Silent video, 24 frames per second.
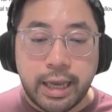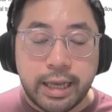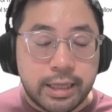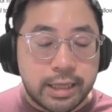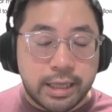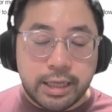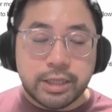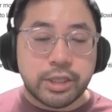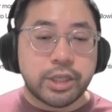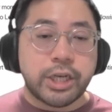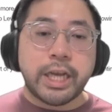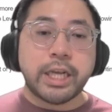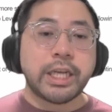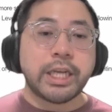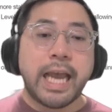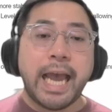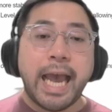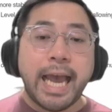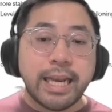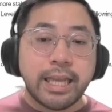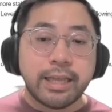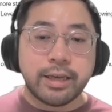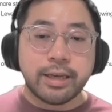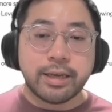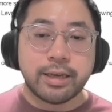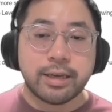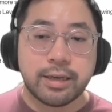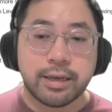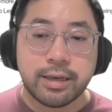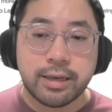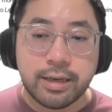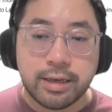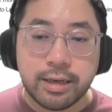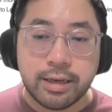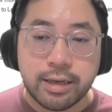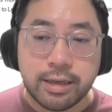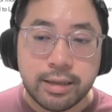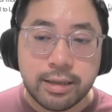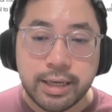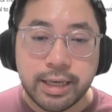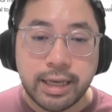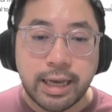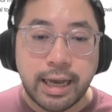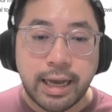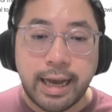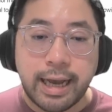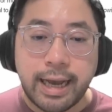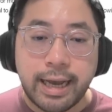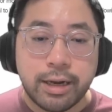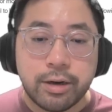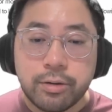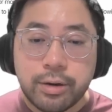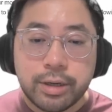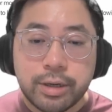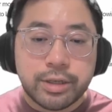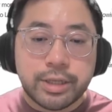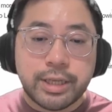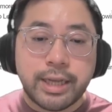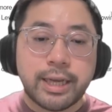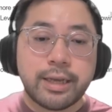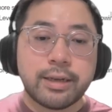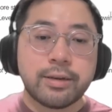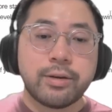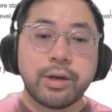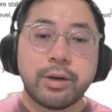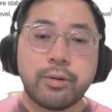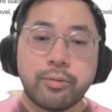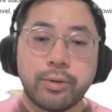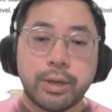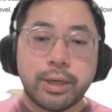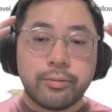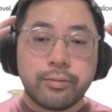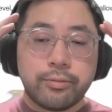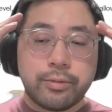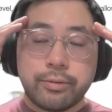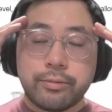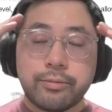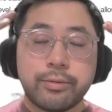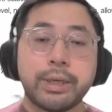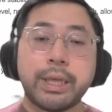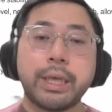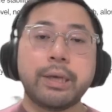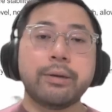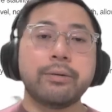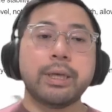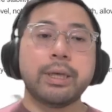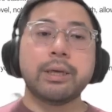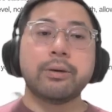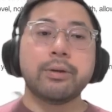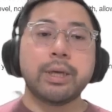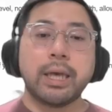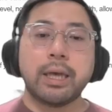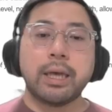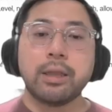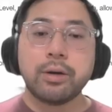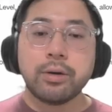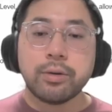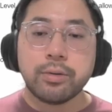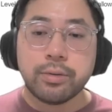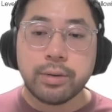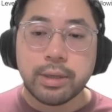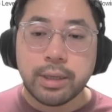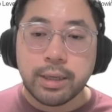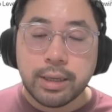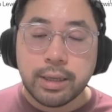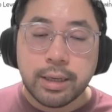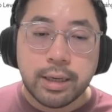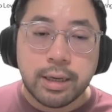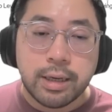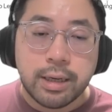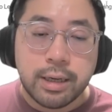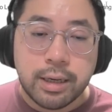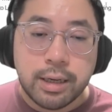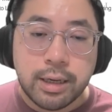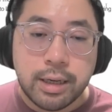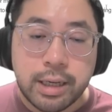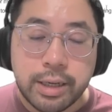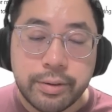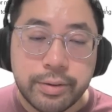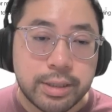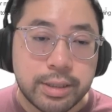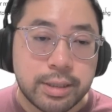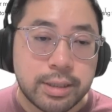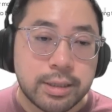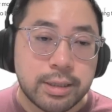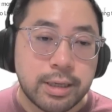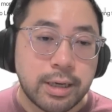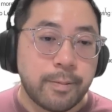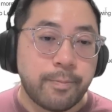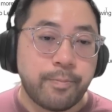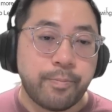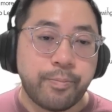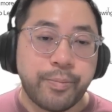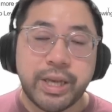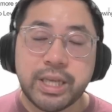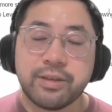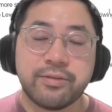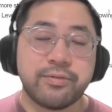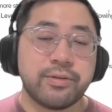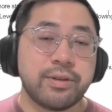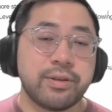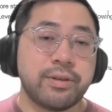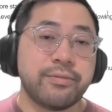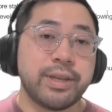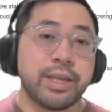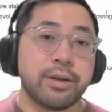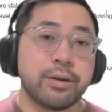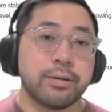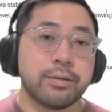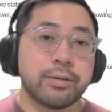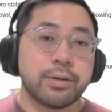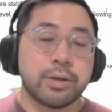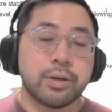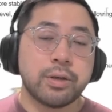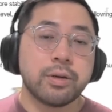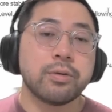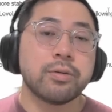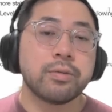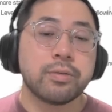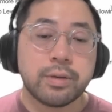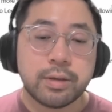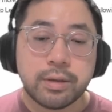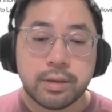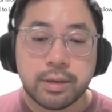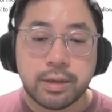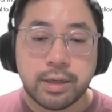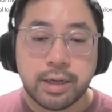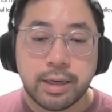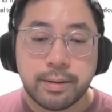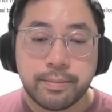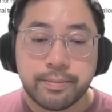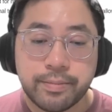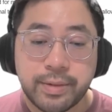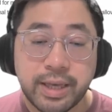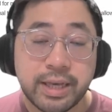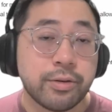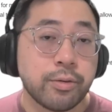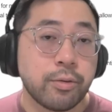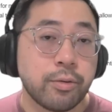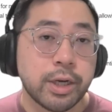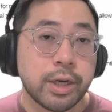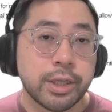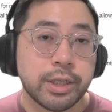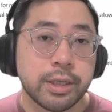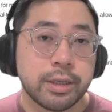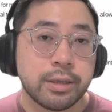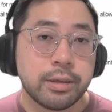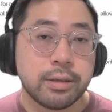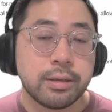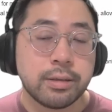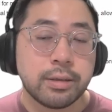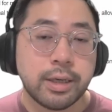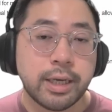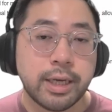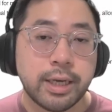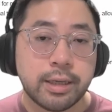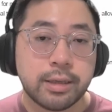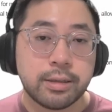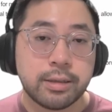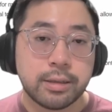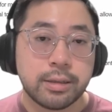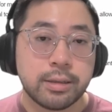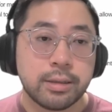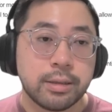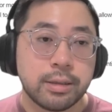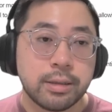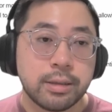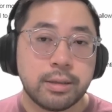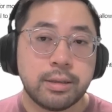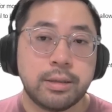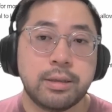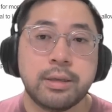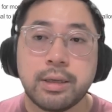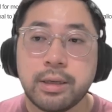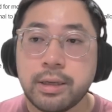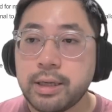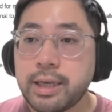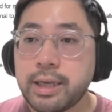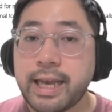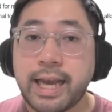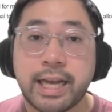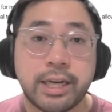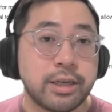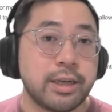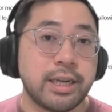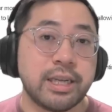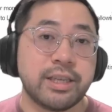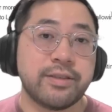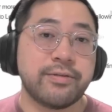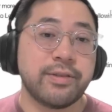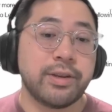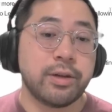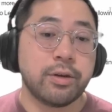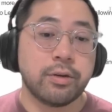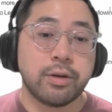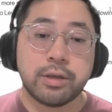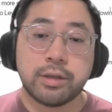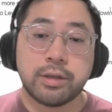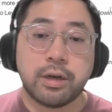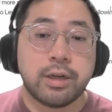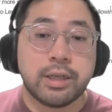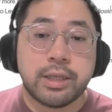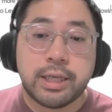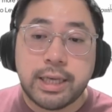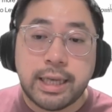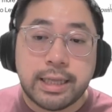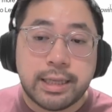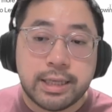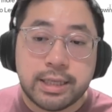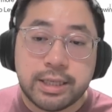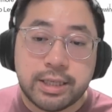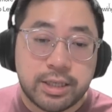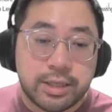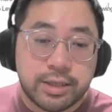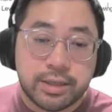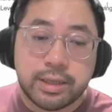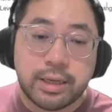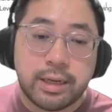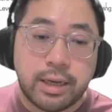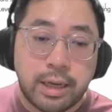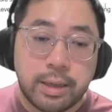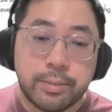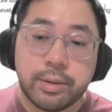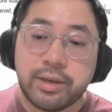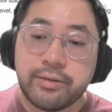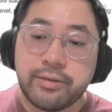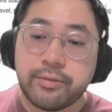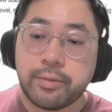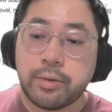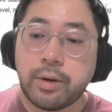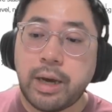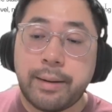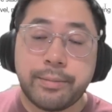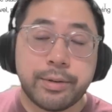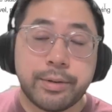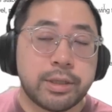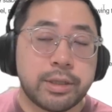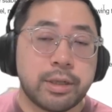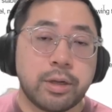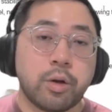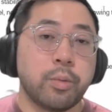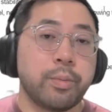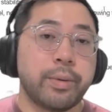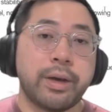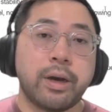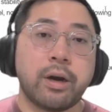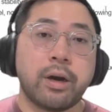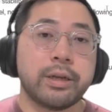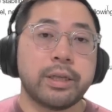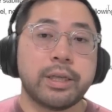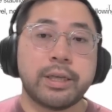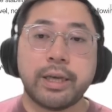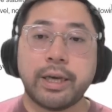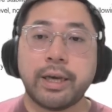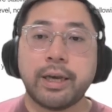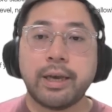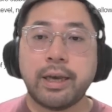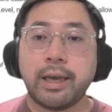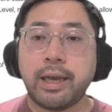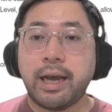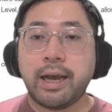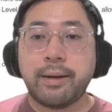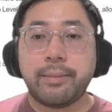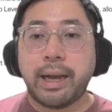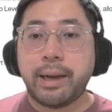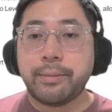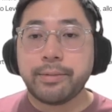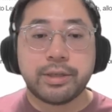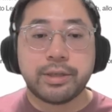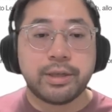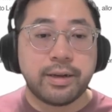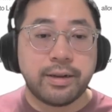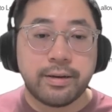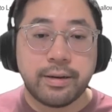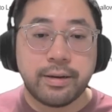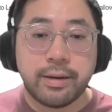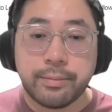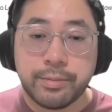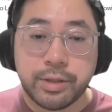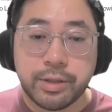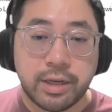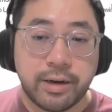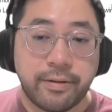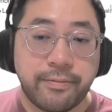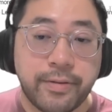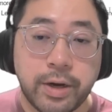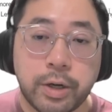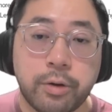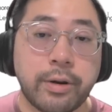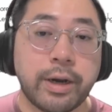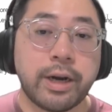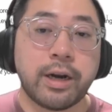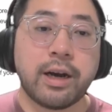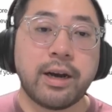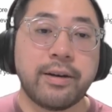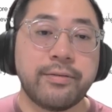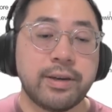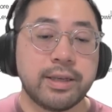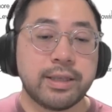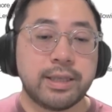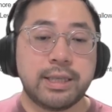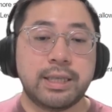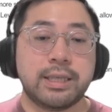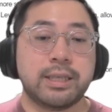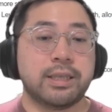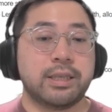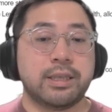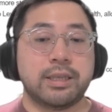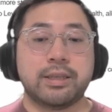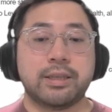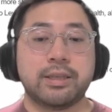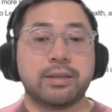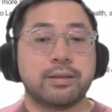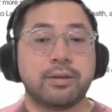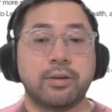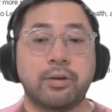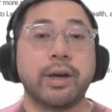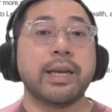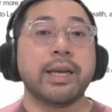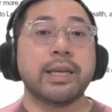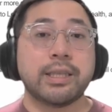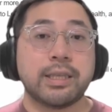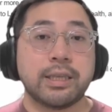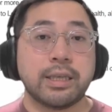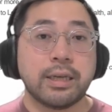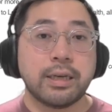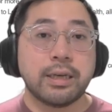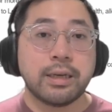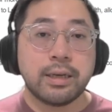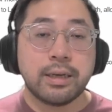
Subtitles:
it doesn't change anything. Like, I don't understand. Like, wait, hello. Anyways, that's it for the video. So, thanks for watching, and catch the next video. Because honestly, this is just unbelievable. I'm just gonna go play RTA. I'm just gonna fuck right off because this is just crazy.